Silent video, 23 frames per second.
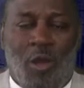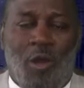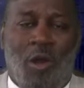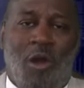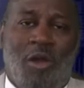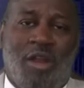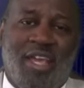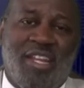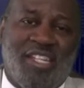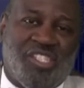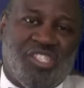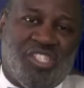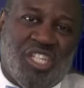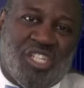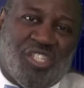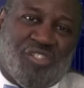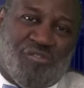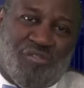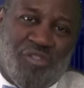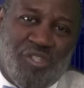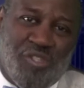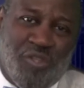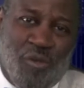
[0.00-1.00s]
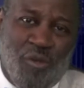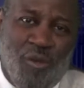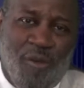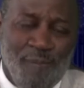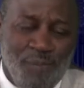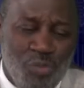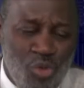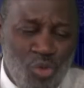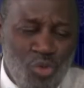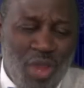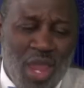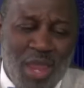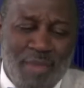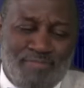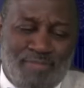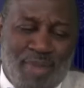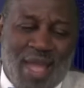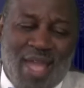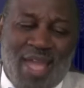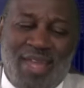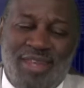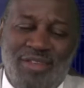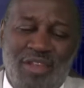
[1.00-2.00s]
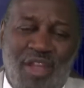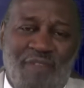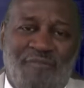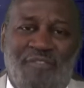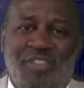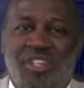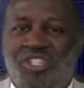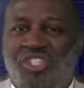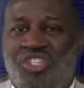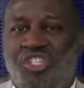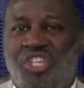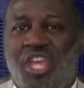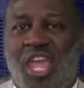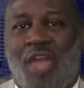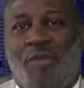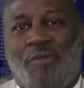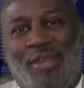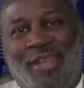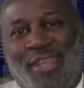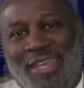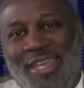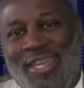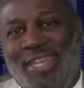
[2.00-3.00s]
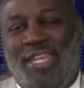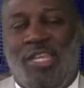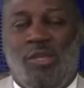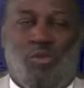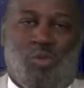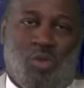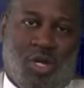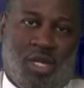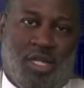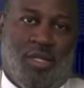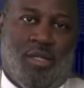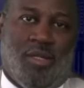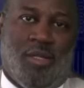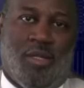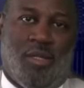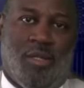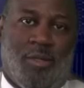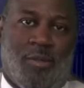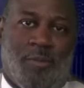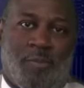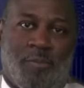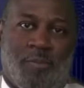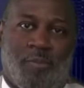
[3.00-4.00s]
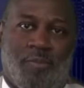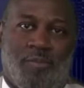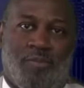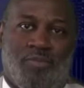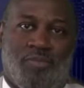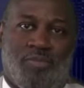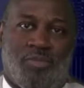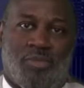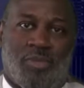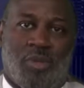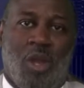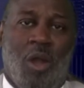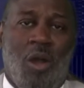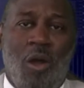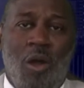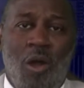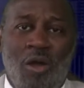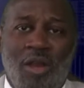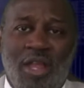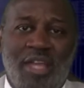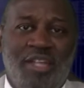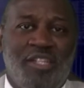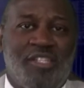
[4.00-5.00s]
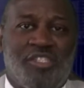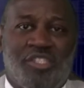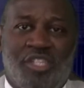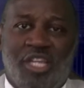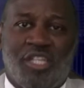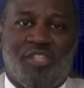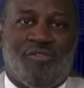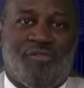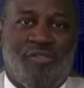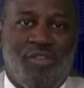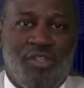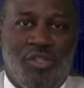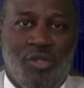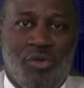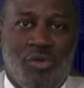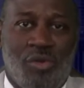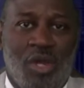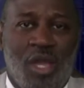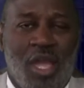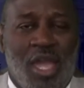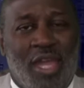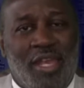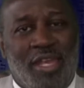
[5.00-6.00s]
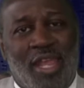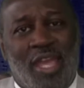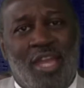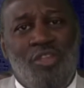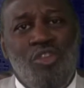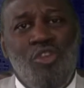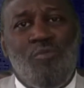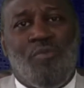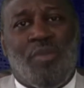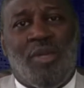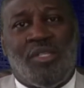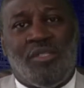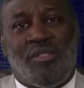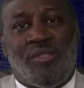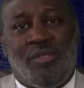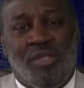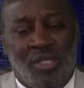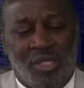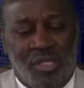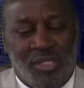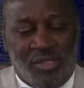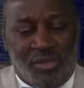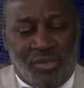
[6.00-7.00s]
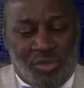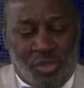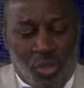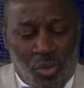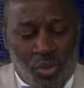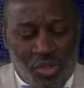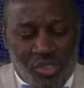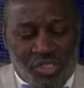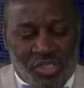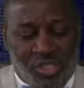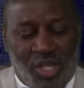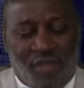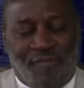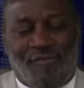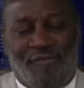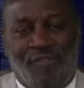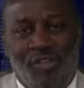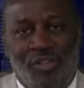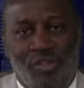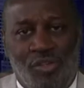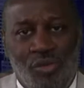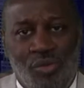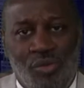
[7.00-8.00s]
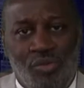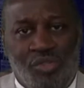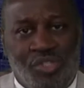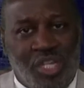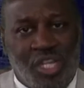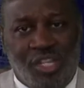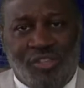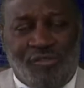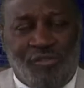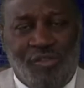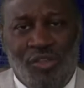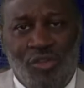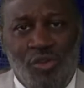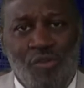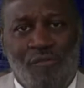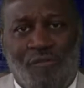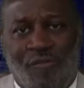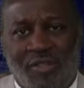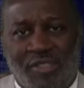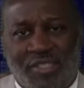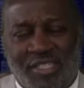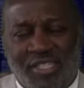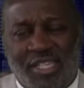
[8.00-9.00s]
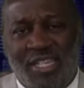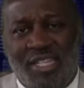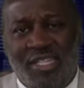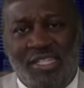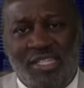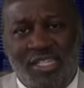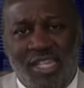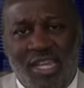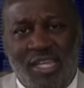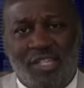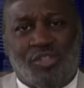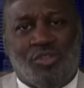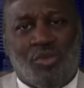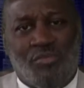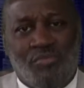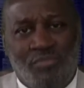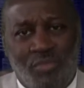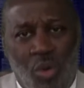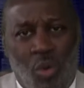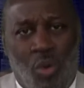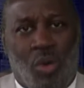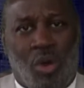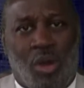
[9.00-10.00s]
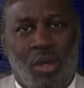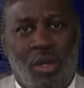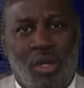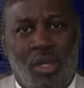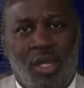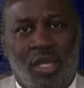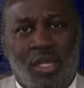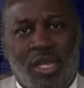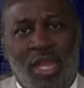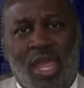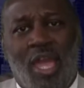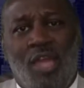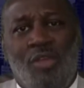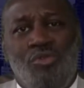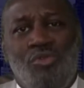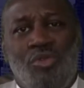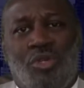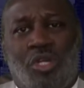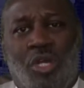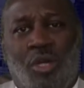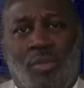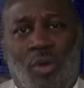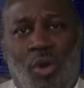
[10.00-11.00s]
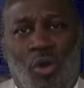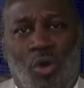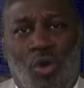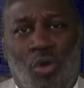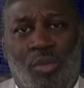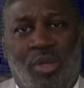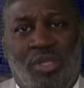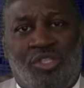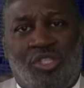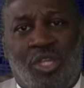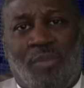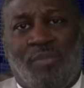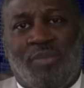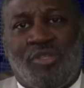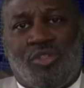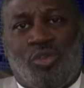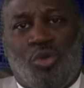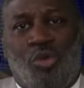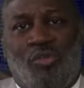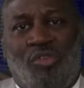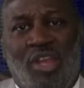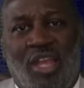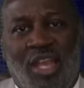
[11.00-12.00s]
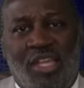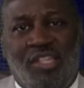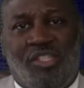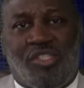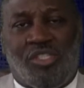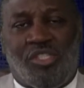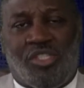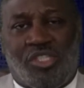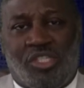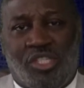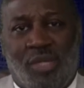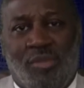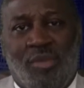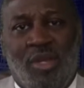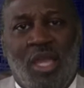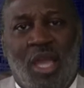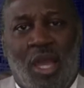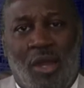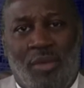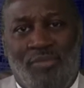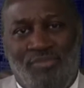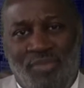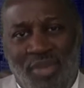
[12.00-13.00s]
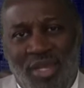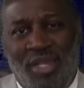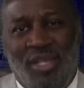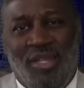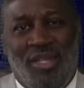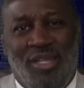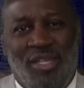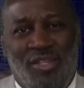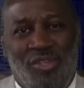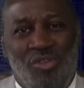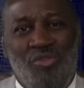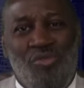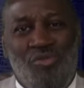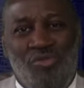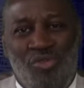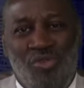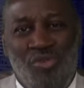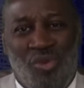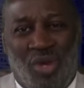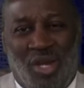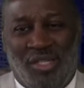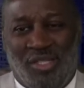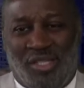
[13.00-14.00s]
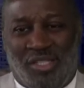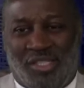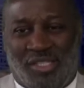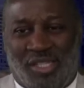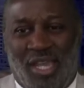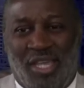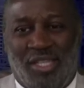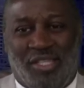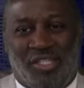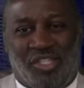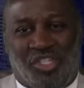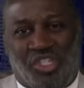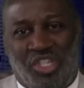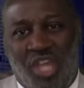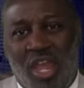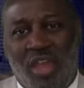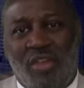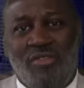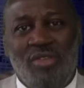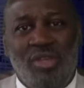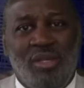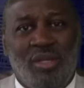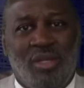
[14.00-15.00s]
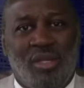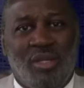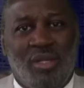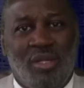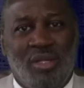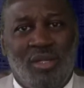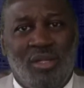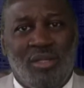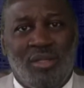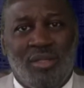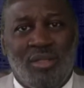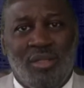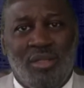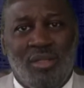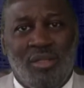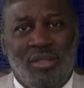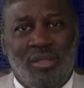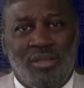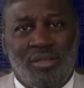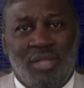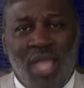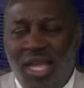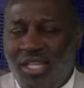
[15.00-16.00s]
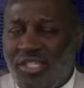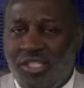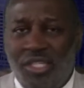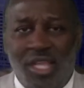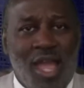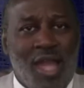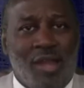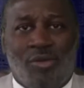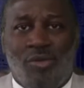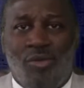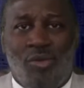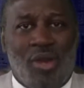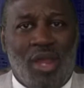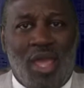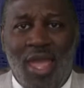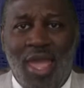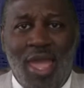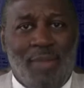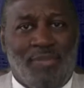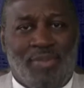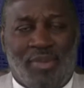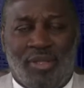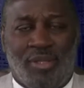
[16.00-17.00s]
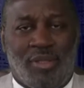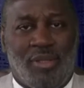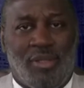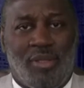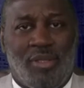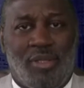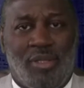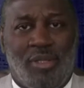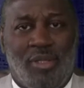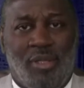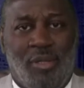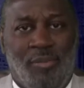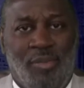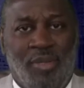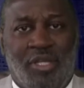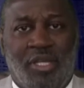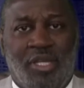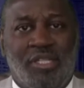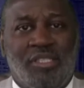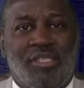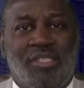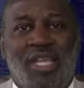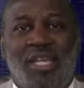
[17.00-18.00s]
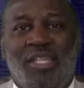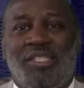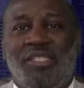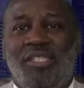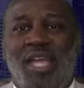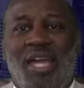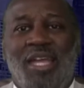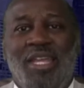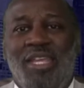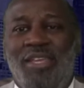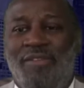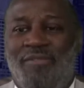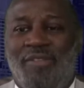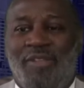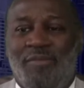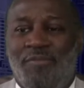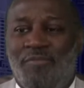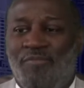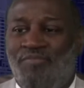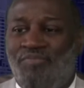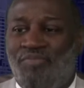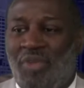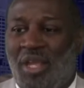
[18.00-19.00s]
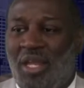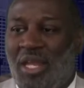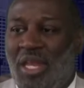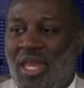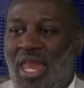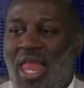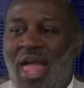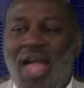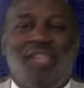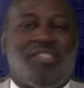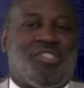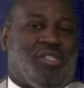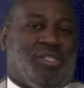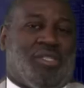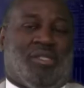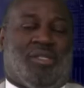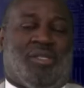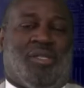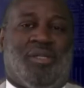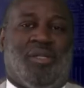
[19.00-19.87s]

All that is just for you. You ain't buying nothing to share with anyone. All that is just for you. And now you've been doing stuff for you, just for you for 10 years or more. Now you come home and jump into a relationship. Immediately you understand the sharing. That's not going to happen because that's not even logic.